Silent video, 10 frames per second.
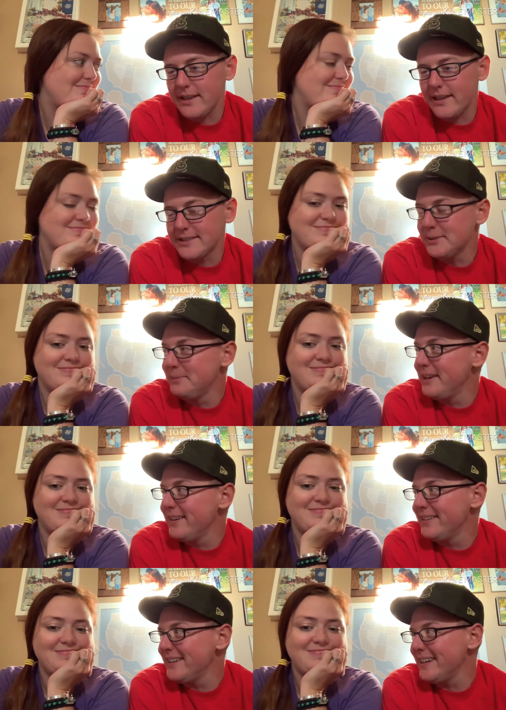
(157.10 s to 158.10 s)
Speaker 1: so I assume
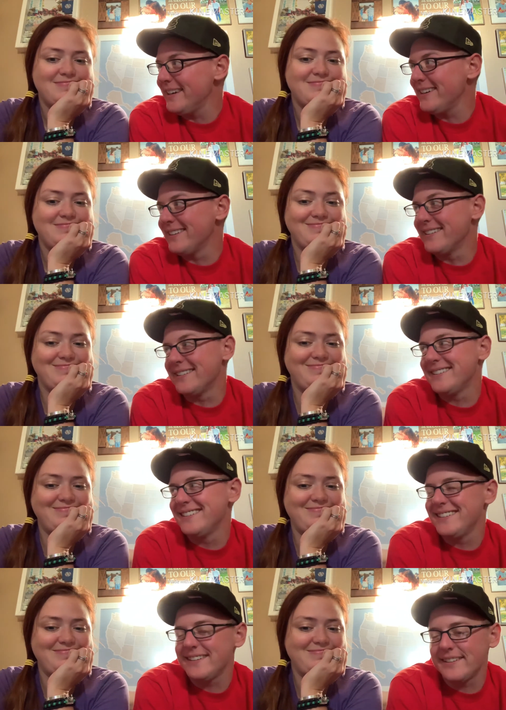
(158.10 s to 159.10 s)
you're good at it.
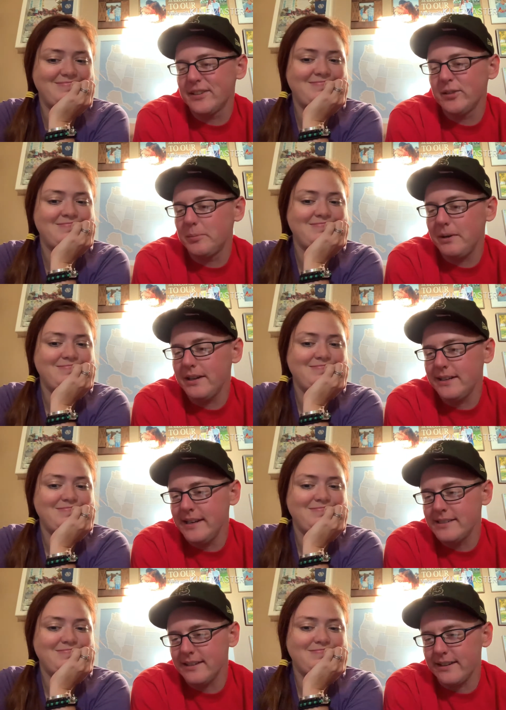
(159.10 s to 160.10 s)
You're pretty
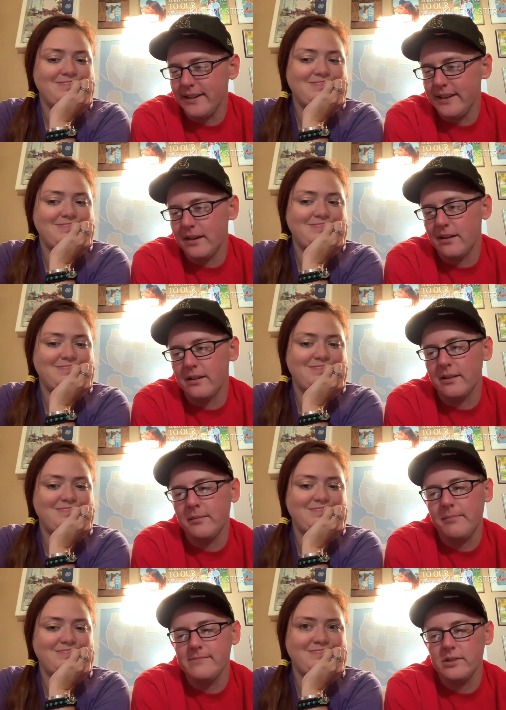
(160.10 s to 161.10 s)
decent at hitting uh,
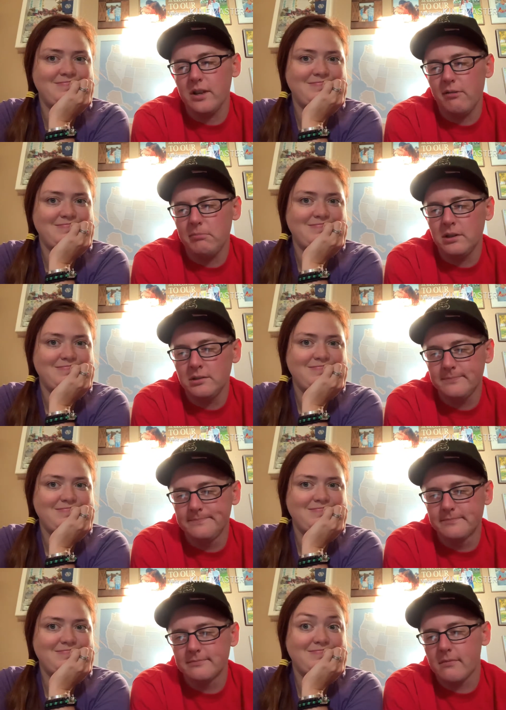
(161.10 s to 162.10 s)
softball.
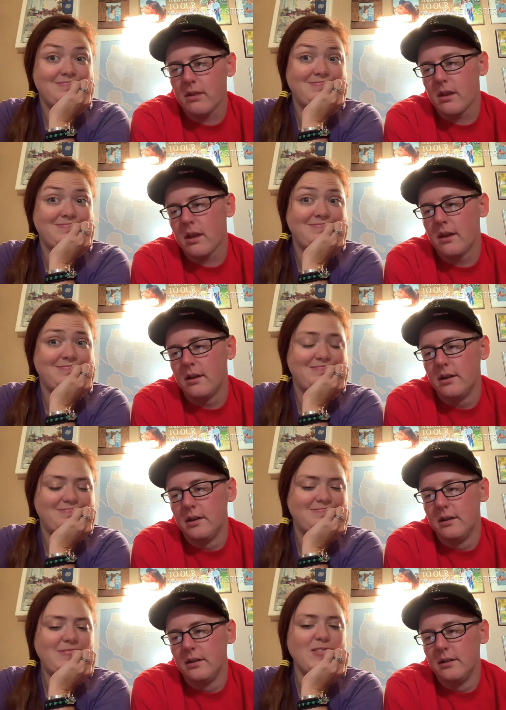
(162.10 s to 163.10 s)

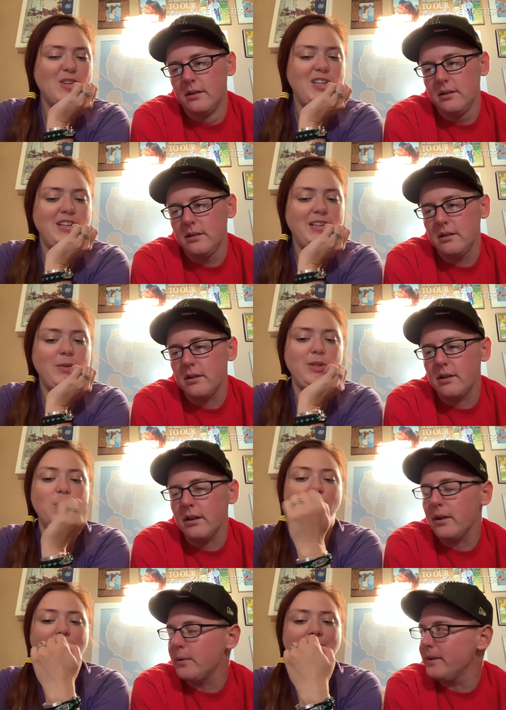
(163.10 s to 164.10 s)
Speaker 2: I've only done that with
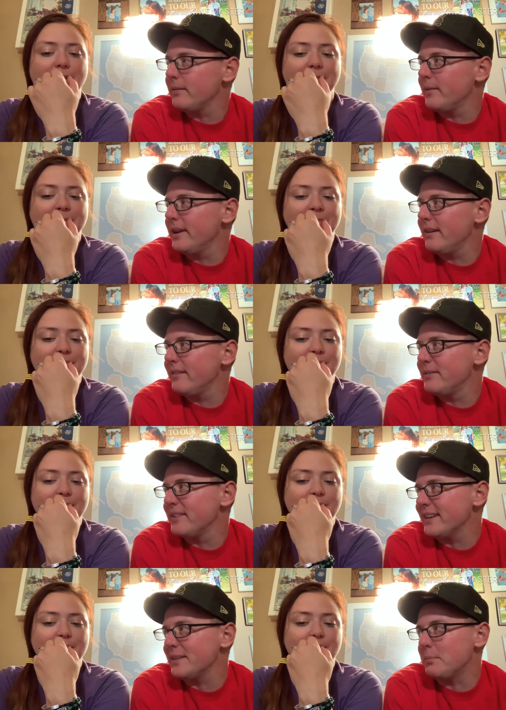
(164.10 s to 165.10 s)
once.
Speaker 1: you we, we never even
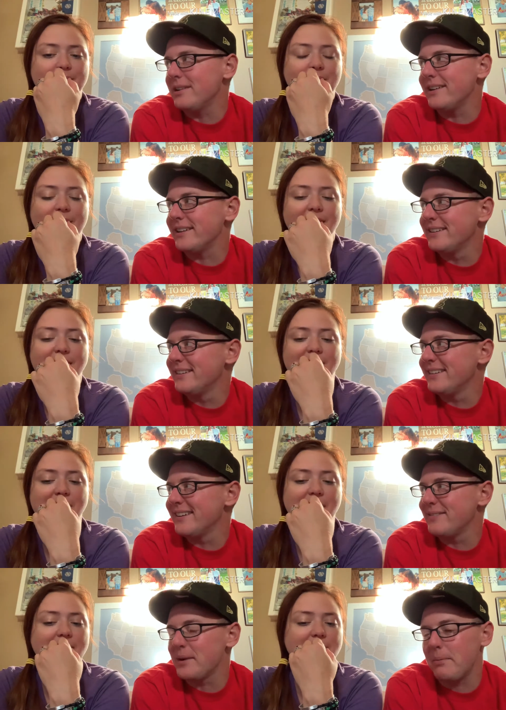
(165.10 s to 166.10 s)
got to play. Oh, it's
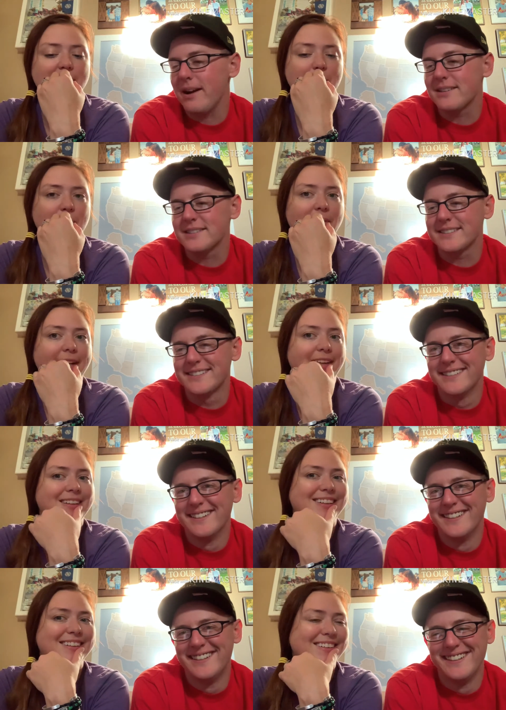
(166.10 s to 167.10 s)
kind of disappointing.